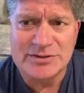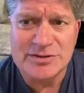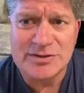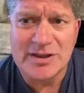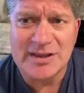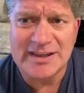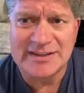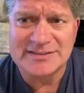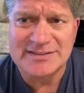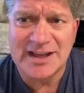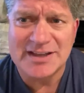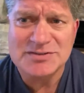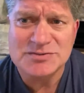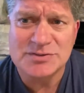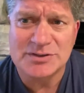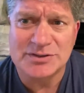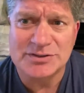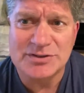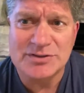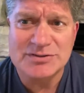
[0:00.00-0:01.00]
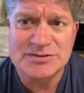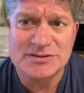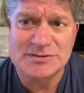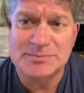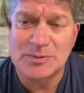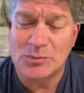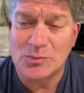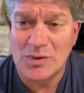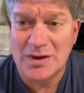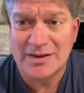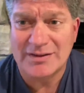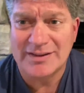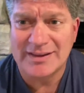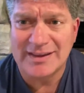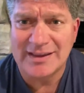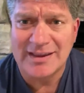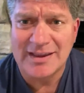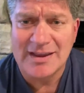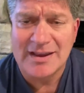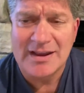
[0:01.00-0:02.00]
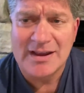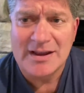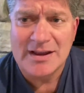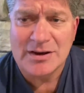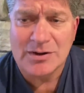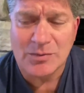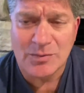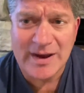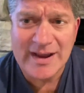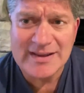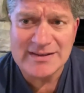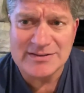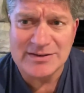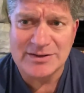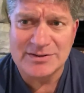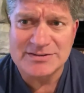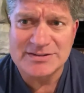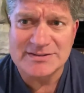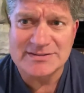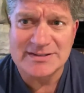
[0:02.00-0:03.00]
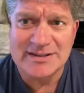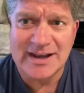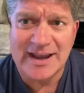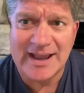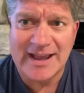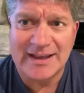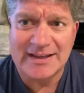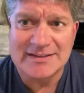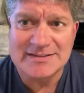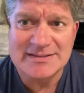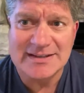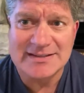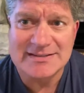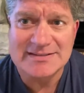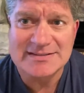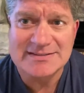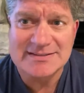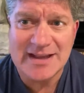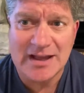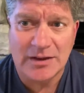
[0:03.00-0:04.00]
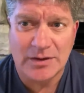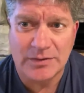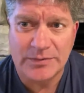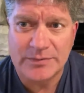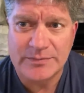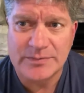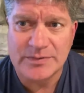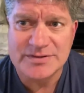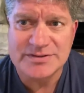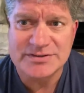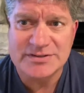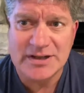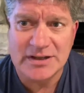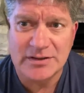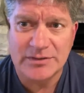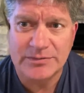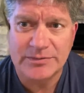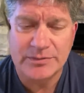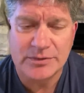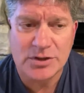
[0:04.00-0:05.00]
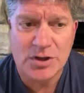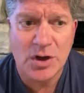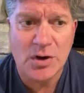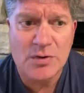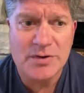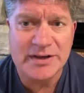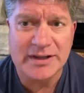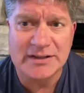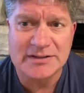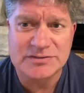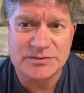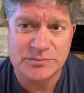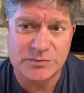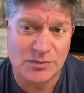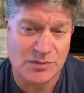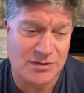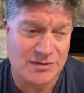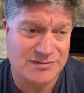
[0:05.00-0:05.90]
industrial uses, but one of the great uses it has is stealth, for stealth coatings for